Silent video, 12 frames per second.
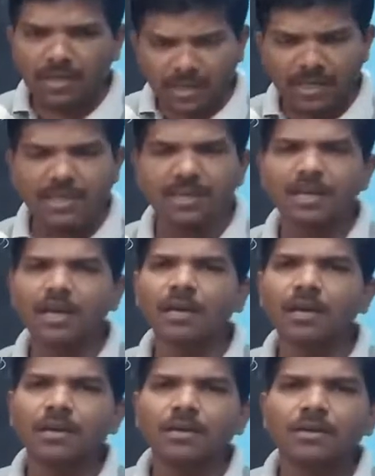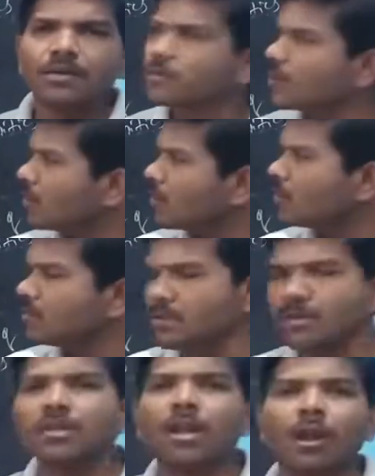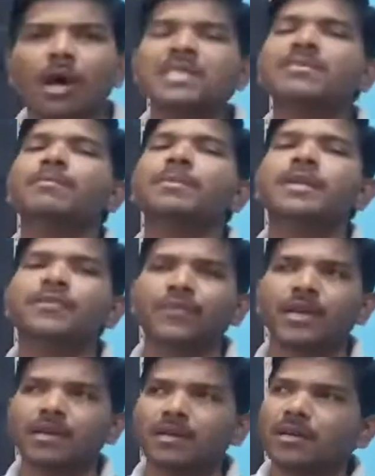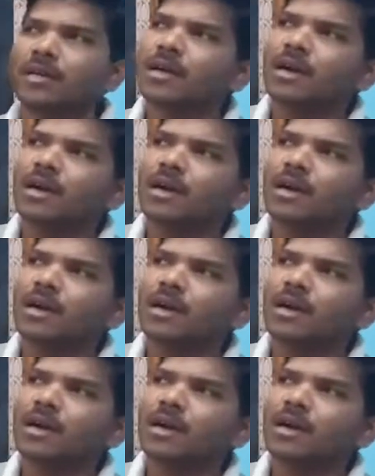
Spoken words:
in India, so the laws will be different.